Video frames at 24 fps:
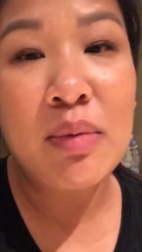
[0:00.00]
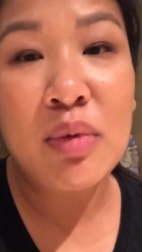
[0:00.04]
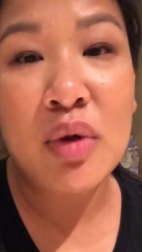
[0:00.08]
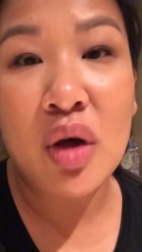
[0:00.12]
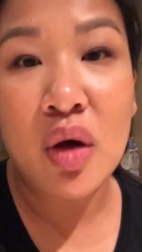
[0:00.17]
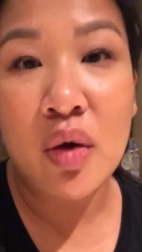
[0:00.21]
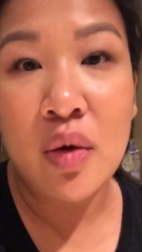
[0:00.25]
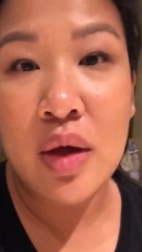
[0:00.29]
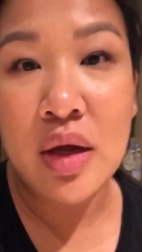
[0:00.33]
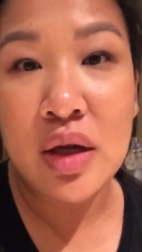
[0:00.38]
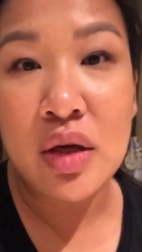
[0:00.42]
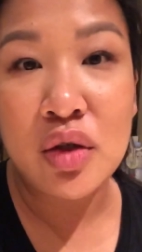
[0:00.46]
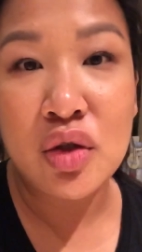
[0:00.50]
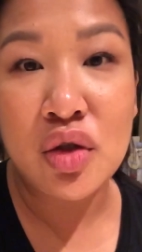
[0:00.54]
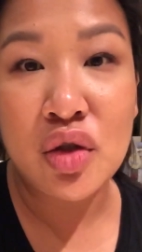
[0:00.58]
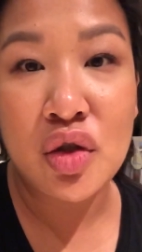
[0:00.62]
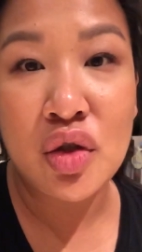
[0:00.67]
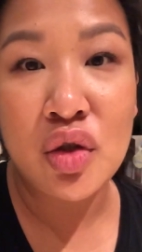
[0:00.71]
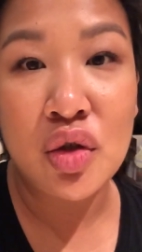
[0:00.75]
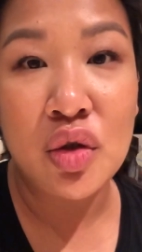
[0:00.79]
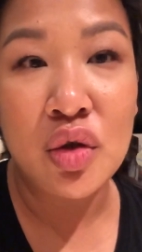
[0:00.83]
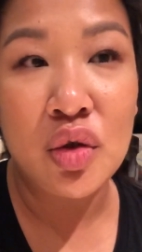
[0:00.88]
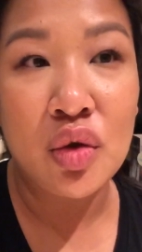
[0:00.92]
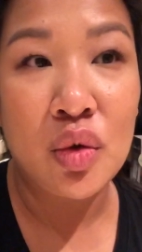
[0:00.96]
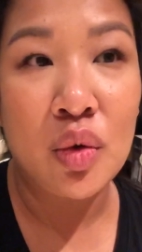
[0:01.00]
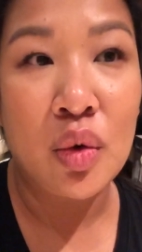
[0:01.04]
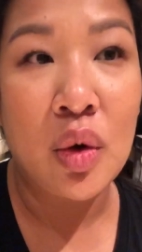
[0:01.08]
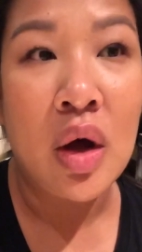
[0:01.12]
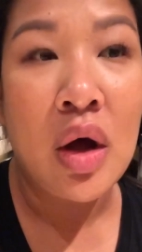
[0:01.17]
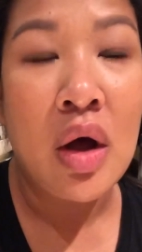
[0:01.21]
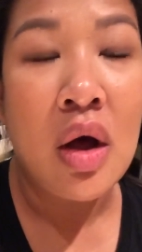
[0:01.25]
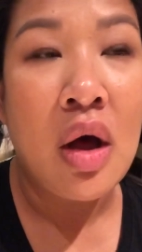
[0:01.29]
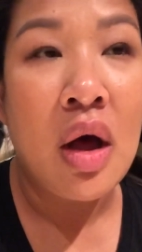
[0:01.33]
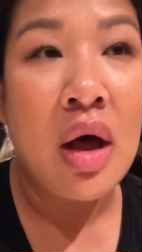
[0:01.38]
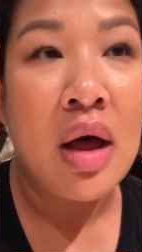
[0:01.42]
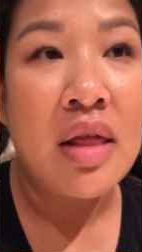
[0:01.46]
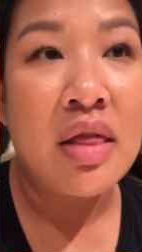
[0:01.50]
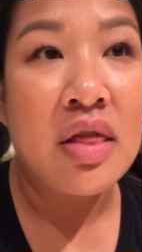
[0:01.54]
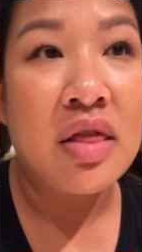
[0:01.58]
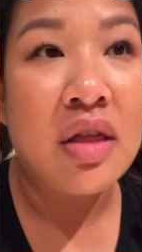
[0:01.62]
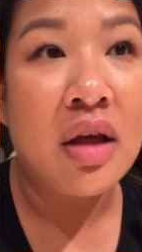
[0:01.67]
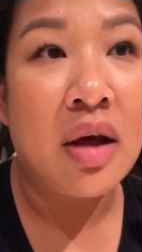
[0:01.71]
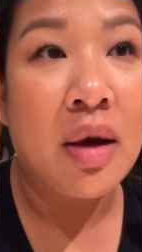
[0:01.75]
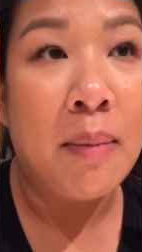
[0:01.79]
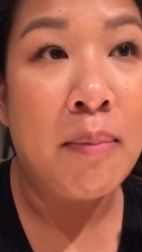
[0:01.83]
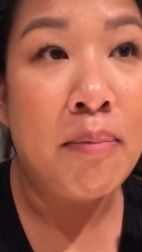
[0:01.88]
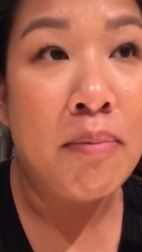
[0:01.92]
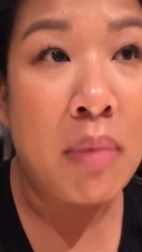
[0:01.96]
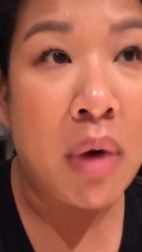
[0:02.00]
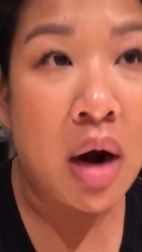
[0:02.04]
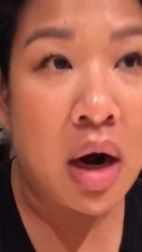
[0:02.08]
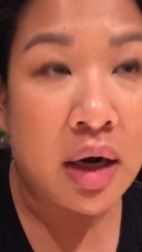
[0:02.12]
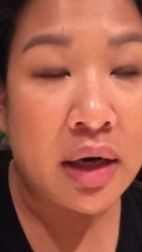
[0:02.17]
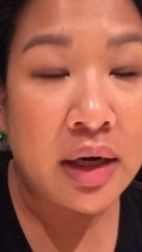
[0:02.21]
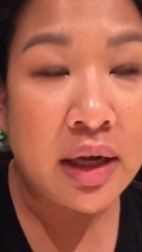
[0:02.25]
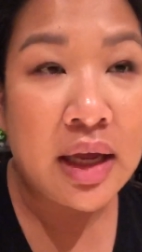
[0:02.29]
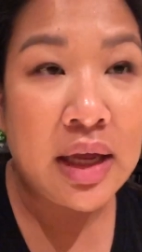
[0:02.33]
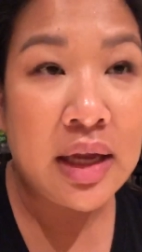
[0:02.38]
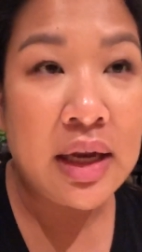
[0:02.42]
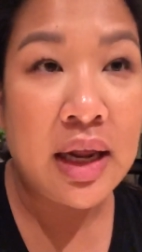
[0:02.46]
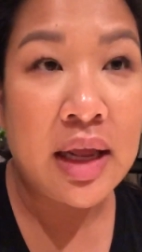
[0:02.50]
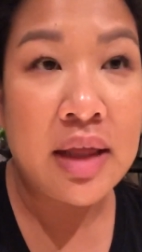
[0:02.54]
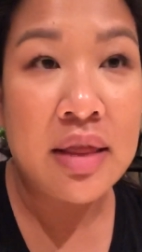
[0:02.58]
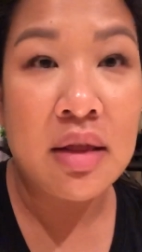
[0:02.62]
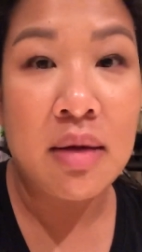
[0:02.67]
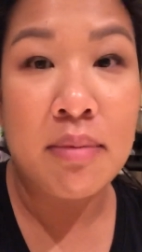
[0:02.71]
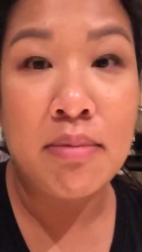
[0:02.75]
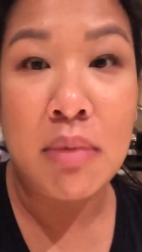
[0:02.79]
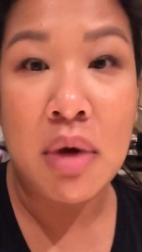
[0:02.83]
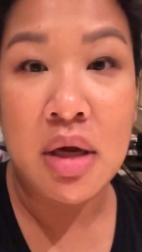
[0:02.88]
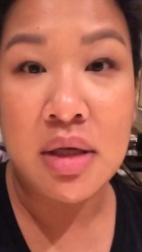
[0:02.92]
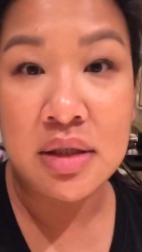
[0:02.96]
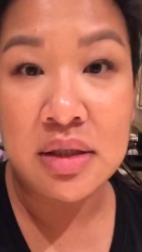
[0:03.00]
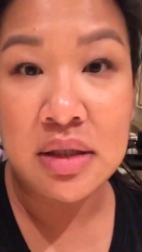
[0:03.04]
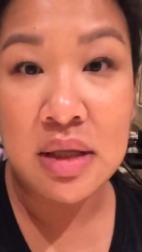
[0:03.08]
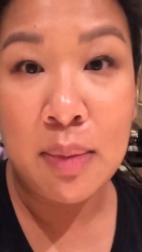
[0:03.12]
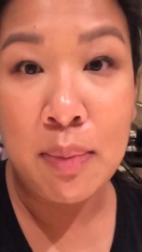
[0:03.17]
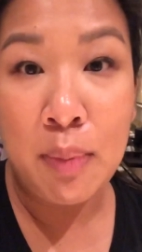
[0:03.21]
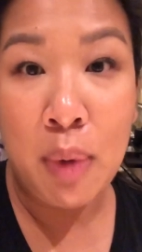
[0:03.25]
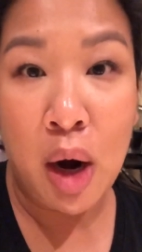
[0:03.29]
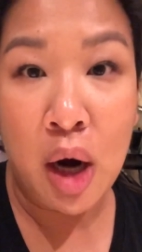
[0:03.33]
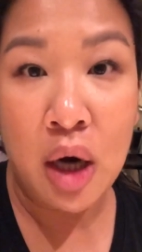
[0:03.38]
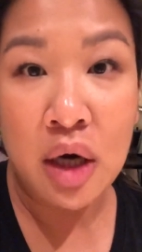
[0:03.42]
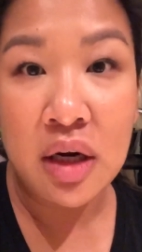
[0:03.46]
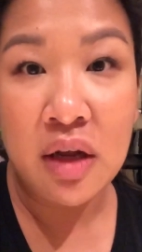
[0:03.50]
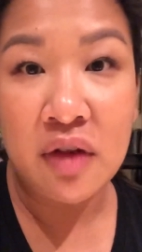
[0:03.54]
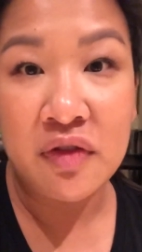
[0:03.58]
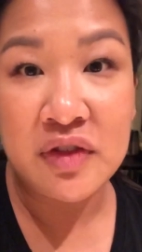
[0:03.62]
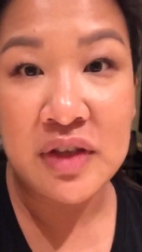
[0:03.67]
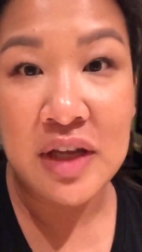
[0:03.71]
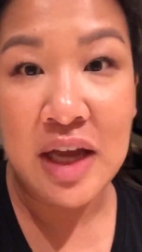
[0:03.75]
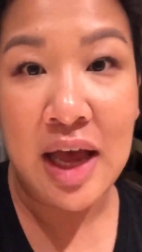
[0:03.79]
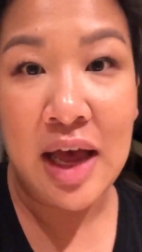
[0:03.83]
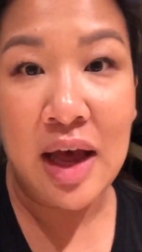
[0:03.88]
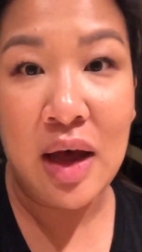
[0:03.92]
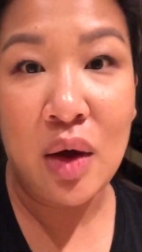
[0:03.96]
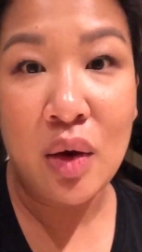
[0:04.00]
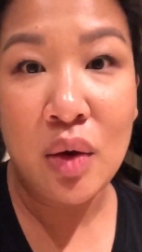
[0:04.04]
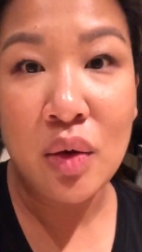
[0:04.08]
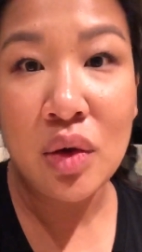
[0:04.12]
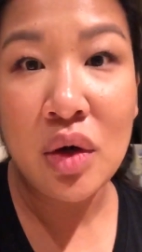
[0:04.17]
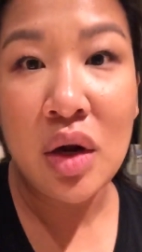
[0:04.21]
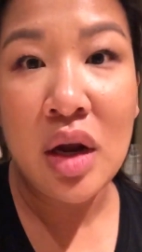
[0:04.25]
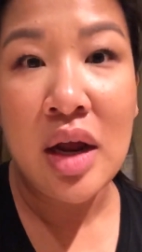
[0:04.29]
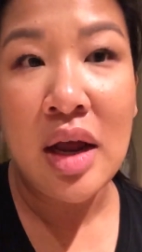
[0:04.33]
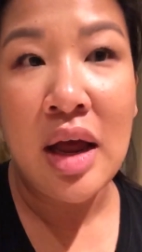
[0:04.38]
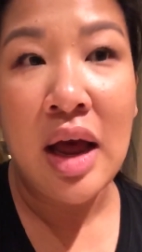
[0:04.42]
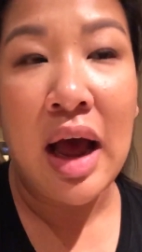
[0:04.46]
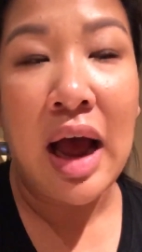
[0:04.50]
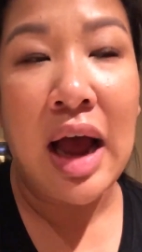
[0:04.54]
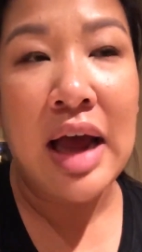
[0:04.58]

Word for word: I'm going to the market in the Muslim part of town.